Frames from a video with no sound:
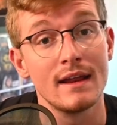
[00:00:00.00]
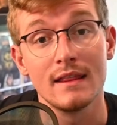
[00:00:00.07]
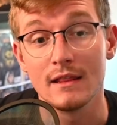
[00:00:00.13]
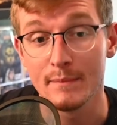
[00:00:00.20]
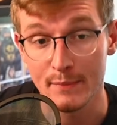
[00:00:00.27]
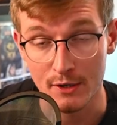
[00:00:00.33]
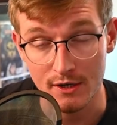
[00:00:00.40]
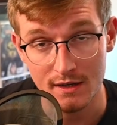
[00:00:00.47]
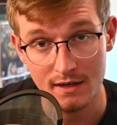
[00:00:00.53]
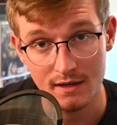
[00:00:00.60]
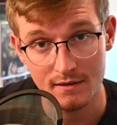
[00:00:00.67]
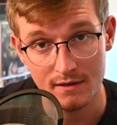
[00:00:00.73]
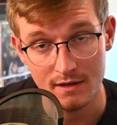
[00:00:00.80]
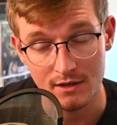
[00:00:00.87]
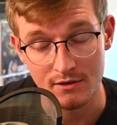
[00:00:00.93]
the book,
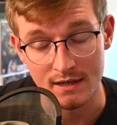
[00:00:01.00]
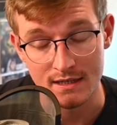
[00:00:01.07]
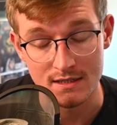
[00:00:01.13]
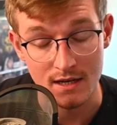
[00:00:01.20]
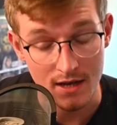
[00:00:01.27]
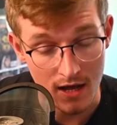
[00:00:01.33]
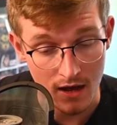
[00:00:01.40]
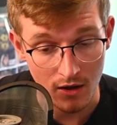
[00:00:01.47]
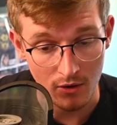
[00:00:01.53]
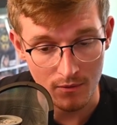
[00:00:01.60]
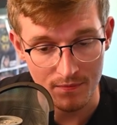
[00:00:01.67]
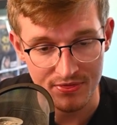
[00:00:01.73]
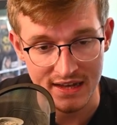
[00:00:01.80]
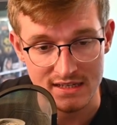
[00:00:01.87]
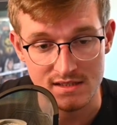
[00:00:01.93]
you need to know
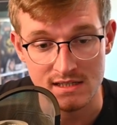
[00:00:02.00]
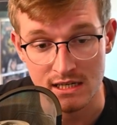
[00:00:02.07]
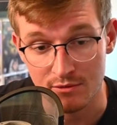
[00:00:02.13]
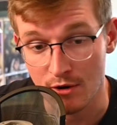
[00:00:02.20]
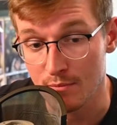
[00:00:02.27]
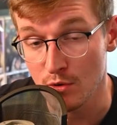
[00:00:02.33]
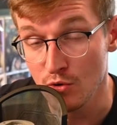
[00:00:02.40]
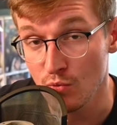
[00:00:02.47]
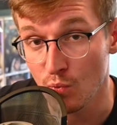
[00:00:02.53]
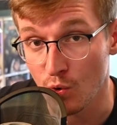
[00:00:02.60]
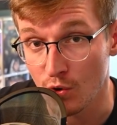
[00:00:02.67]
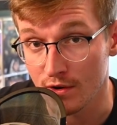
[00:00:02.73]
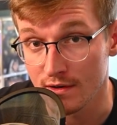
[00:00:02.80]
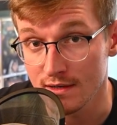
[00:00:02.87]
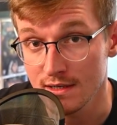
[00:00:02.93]
that Sira
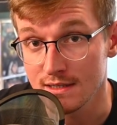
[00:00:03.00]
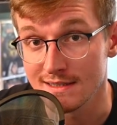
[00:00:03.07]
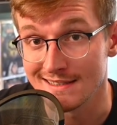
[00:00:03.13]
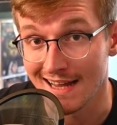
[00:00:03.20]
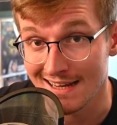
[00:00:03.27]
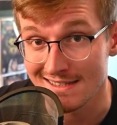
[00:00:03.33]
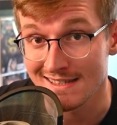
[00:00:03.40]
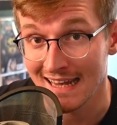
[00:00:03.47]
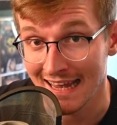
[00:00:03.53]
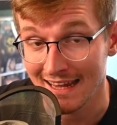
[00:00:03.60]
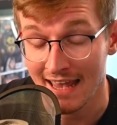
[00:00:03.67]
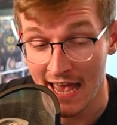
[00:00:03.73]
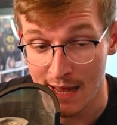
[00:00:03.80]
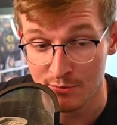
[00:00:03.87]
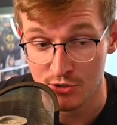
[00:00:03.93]
Moonwarden does get
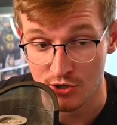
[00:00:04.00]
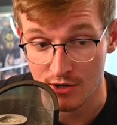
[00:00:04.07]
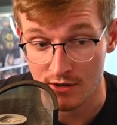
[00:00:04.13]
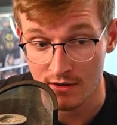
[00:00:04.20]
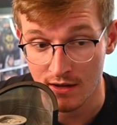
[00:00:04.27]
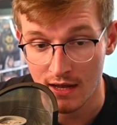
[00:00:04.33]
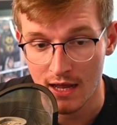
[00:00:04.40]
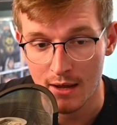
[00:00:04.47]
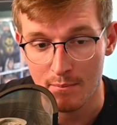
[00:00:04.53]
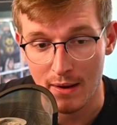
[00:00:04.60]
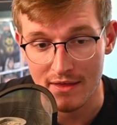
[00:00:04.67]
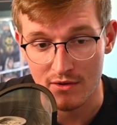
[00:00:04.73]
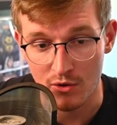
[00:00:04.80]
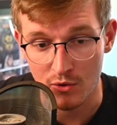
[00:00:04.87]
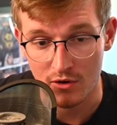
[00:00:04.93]
captured by
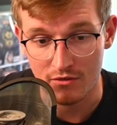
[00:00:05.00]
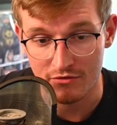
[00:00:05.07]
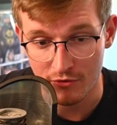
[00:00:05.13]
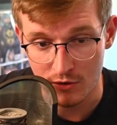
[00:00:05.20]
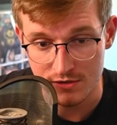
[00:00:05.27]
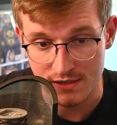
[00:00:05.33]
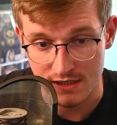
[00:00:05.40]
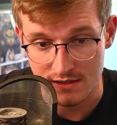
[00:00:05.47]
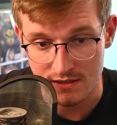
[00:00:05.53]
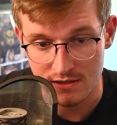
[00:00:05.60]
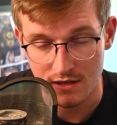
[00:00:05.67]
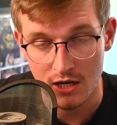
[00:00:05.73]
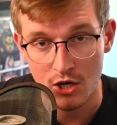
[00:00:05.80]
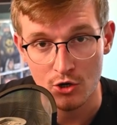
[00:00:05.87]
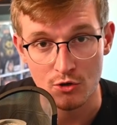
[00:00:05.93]
the Horde forces
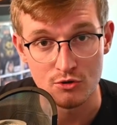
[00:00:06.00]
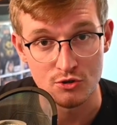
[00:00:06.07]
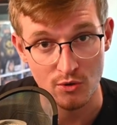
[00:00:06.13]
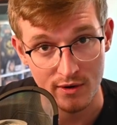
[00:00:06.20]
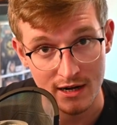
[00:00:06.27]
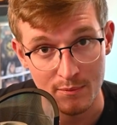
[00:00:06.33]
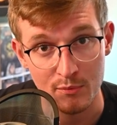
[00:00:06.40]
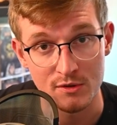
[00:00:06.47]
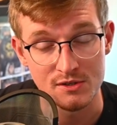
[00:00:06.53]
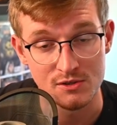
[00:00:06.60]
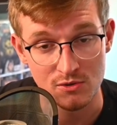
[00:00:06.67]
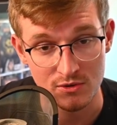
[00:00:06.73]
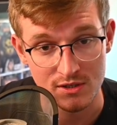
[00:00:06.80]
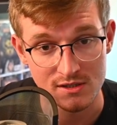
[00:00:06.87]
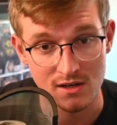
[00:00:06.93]
who join up with
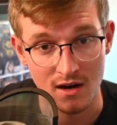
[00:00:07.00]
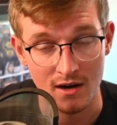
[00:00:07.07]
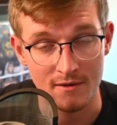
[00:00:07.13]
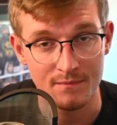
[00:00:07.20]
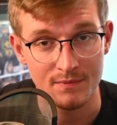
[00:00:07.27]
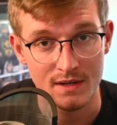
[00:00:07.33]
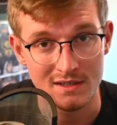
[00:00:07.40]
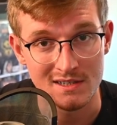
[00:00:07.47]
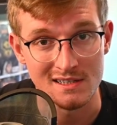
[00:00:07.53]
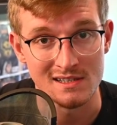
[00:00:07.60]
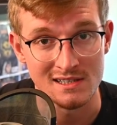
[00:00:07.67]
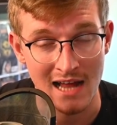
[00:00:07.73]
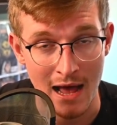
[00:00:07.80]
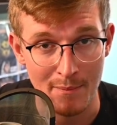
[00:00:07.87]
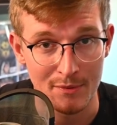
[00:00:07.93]
Zuldazar to
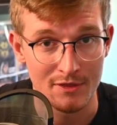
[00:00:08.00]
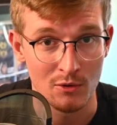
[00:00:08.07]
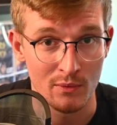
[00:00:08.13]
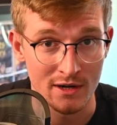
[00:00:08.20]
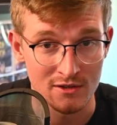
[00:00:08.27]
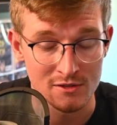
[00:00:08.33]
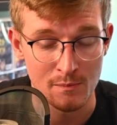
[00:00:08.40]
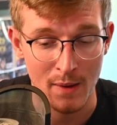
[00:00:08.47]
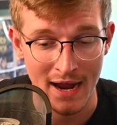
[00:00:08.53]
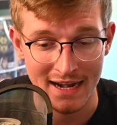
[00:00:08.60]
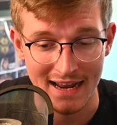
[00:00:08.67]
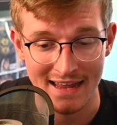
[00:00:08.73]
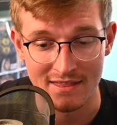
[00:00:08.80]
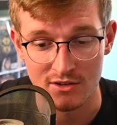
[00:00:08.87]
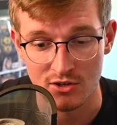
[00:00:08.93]
stop the Widow's Bite
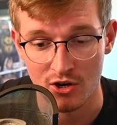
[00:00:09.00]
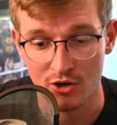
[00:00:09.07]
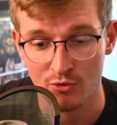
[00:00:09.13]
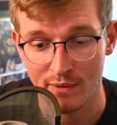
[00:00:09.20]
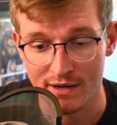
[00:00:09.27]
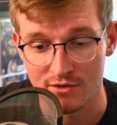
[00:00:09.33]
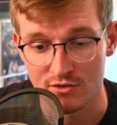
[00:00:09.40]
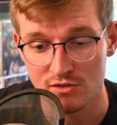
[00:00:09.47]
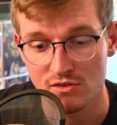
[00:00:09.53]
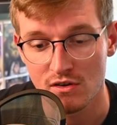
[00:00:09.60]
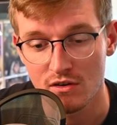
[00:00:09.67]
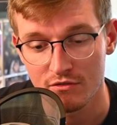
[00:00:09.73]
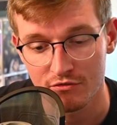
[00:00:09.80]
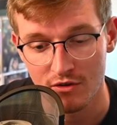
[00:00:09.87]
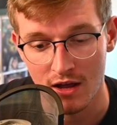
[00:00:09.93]
and the Dark Rangers
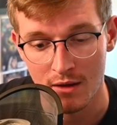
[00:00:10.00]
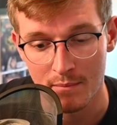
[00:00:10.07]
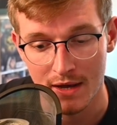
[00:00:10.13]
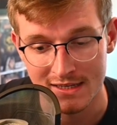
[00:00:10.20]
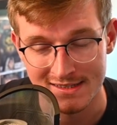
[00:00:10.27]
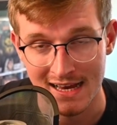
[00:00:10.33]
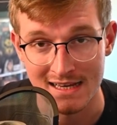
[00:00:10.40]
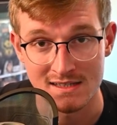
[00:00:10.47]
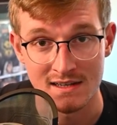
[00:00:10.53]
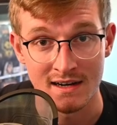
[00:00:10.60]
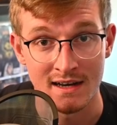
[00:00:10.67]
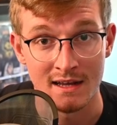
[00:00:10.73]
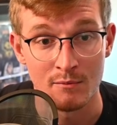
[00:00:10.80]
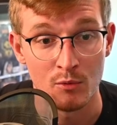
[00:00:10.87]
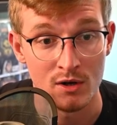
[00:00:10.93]
from
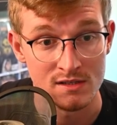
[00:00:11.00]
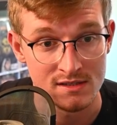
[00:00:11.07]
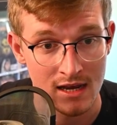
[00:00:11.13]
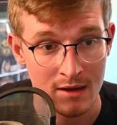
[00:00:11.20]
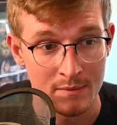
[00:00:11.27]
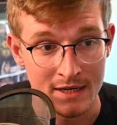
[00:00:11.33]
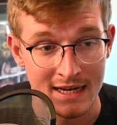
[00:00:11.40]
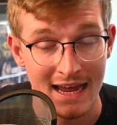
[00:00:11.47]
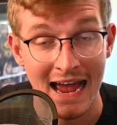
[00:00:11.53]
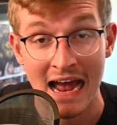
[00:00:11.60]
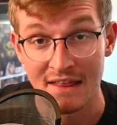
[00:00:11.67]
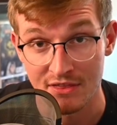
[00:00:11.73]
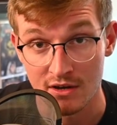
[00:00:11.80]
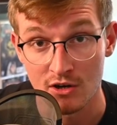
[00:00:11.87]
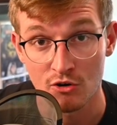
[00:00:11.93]
assassinating Bwonsamdi
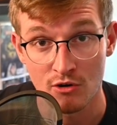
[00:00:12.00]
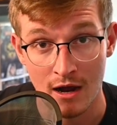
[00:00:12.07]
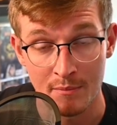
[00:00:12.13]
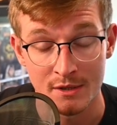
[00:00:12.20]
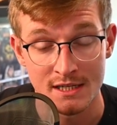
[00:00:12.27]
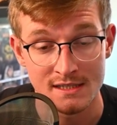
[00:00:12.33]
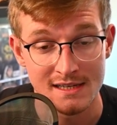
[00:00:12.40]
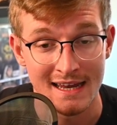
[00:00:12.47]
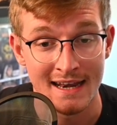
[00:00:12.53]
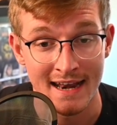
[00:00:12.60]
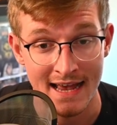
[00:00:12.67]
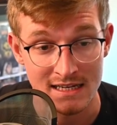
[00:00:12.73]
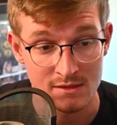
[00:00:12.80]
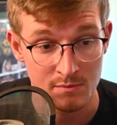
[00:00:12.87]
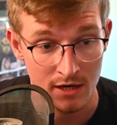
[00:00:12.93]
at the necropolis in
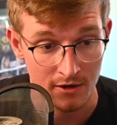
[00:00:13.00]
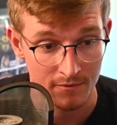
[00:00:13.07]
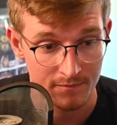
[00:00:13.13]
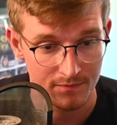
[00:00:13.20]
Nazmir.